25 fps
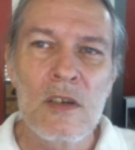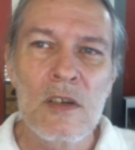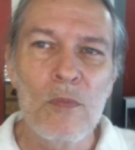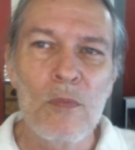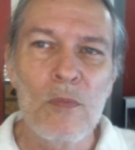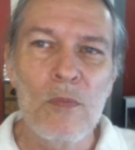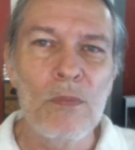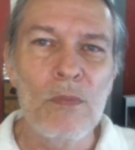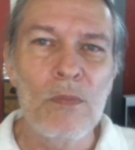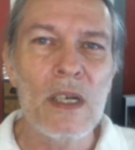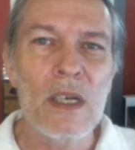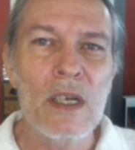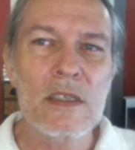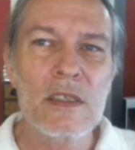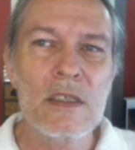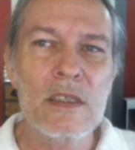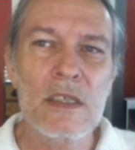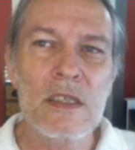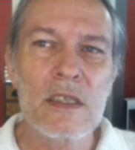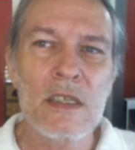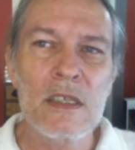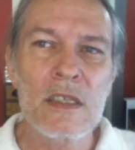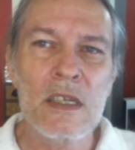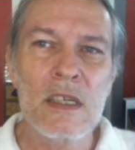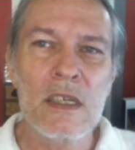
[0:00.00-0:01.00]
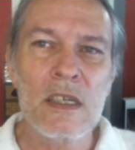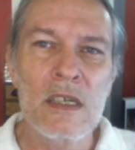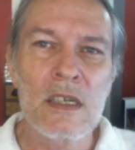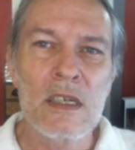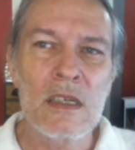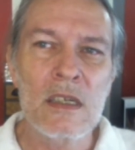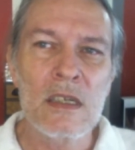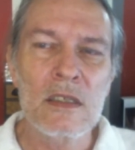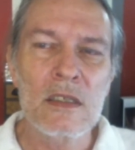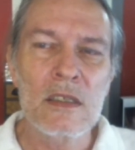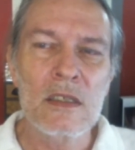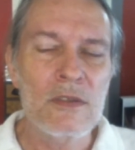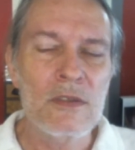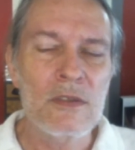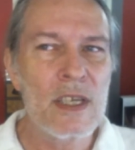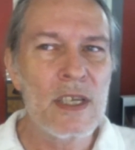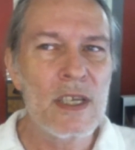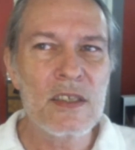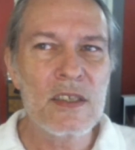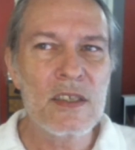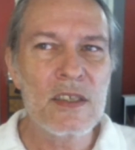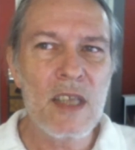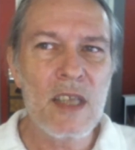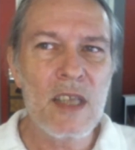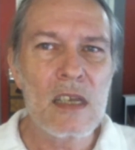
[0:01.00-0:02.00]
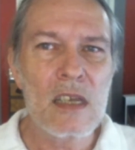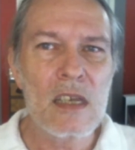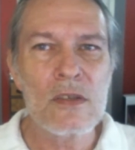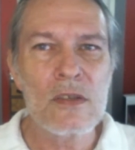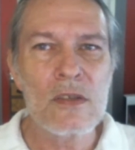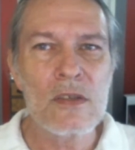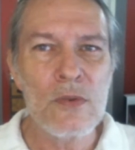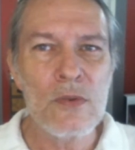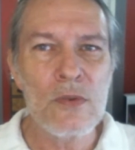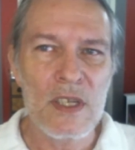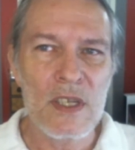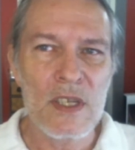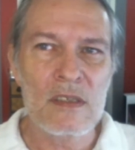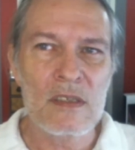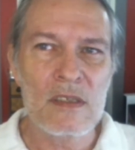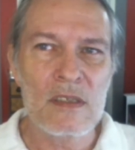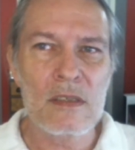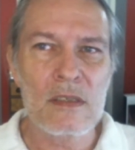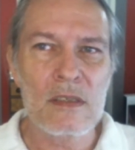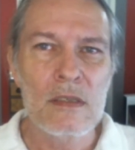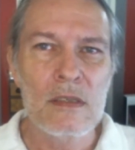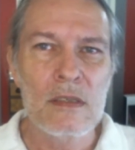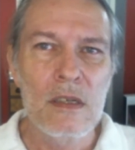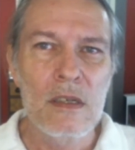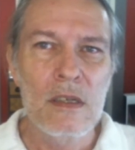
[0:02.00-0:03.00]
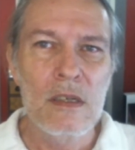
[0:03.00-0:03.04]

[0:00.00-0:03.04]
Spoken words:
But to test that, do this.